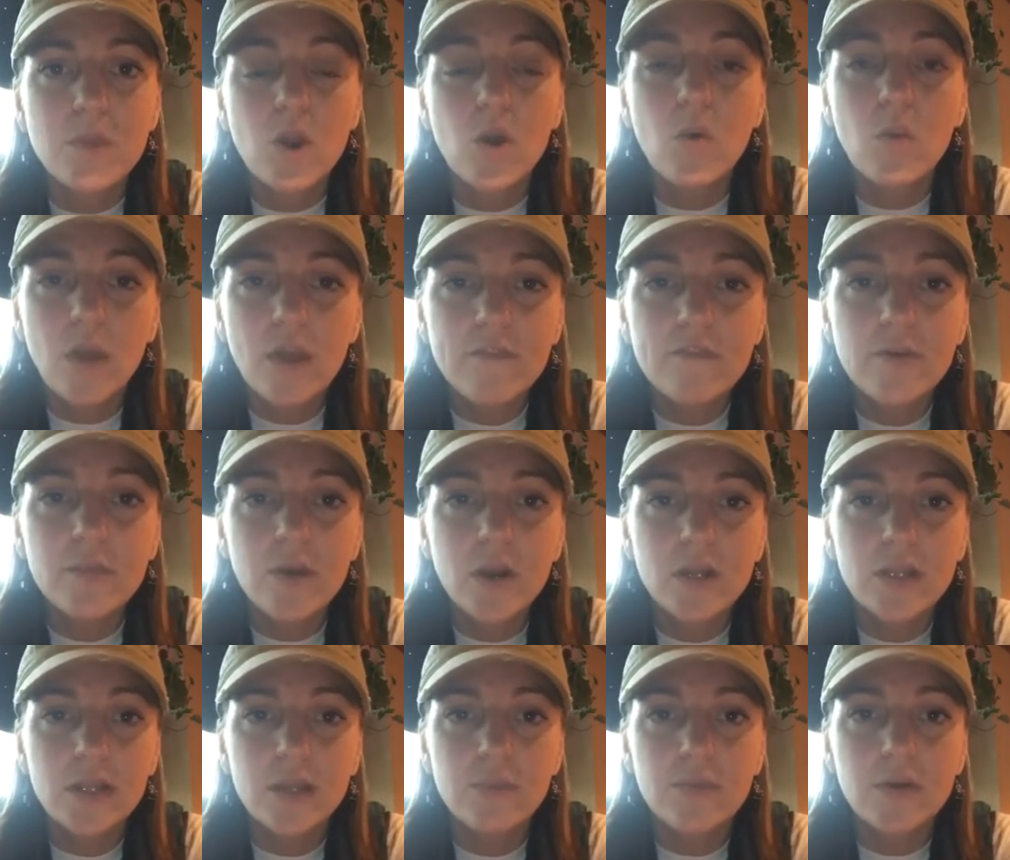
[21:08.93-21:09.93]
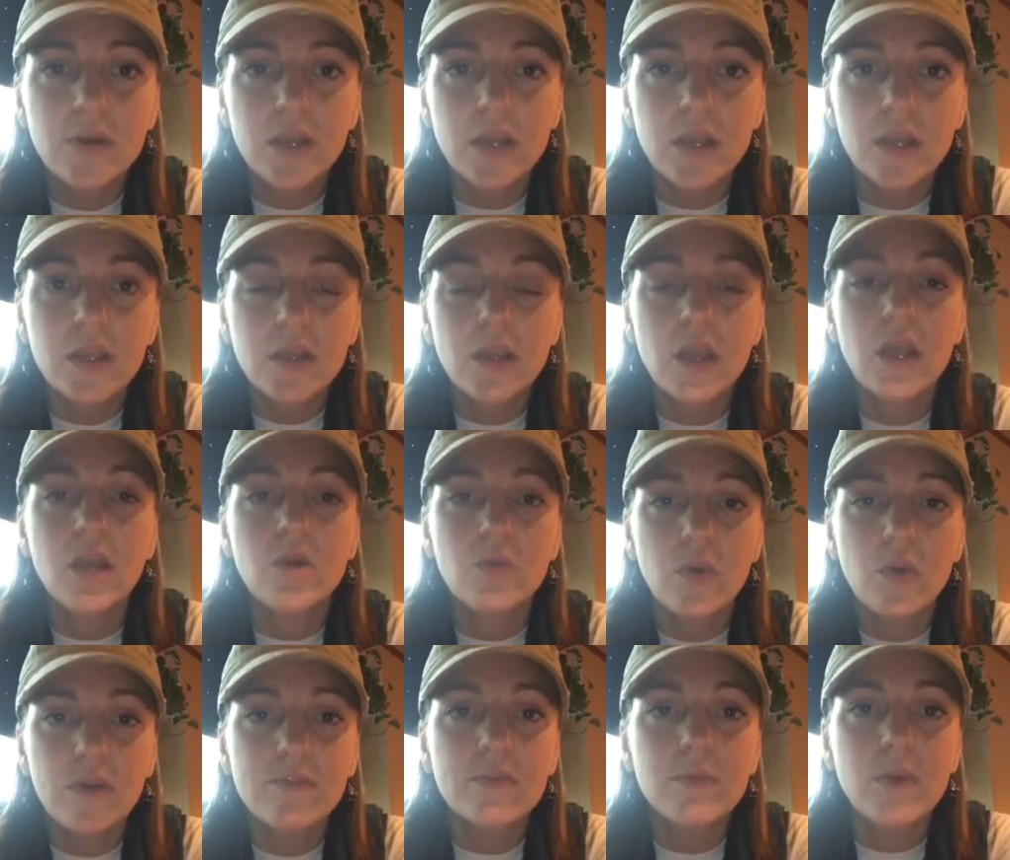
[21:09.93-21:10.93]
away from our liberty and
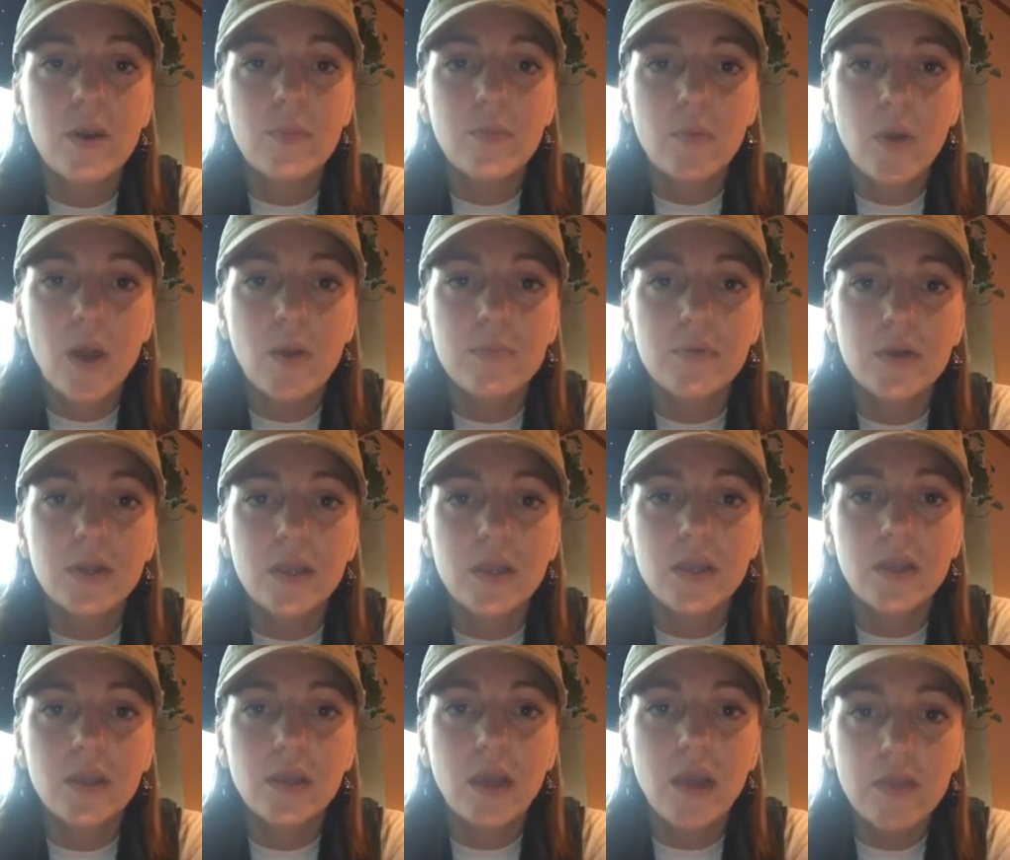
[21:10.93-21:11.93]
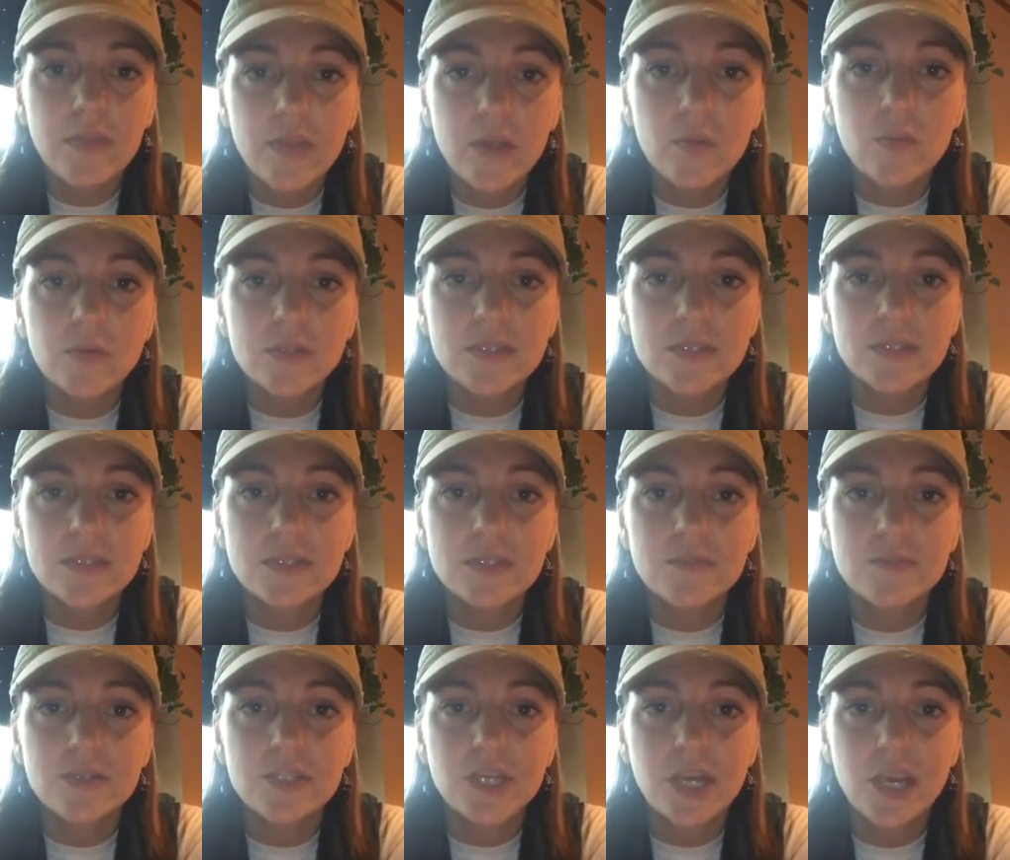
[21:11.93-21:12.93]
away from our property, and then we'll see
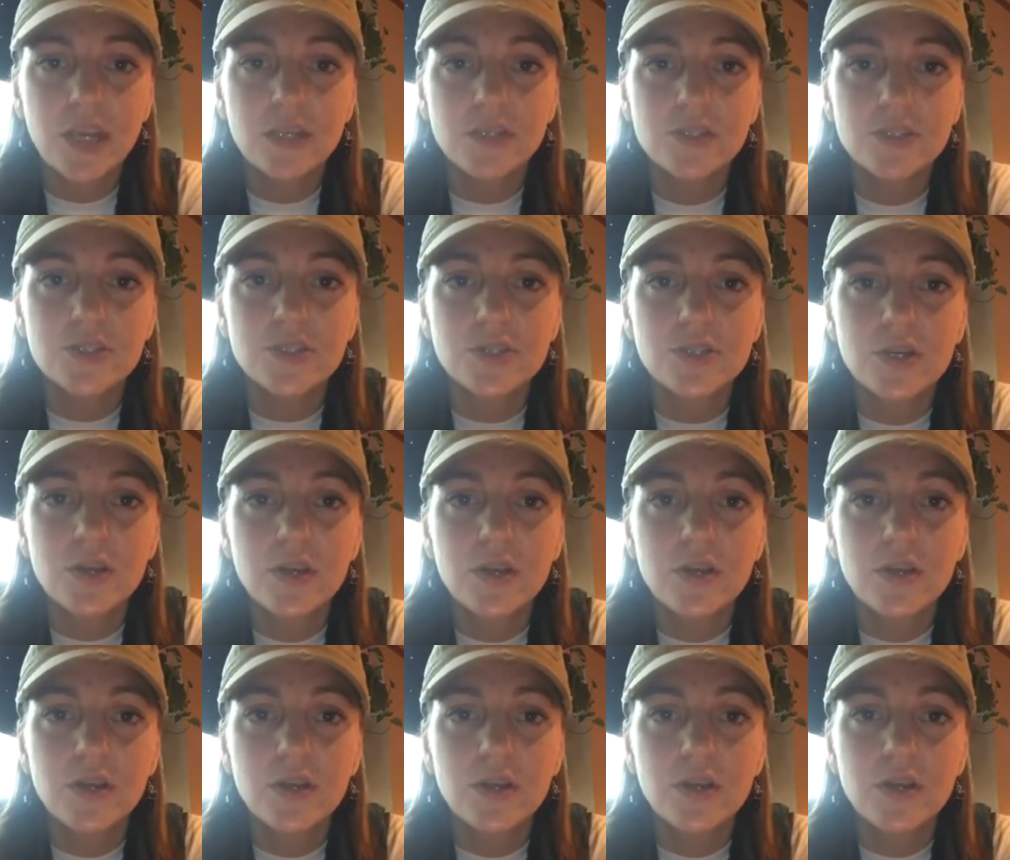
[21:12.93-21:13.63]
some change.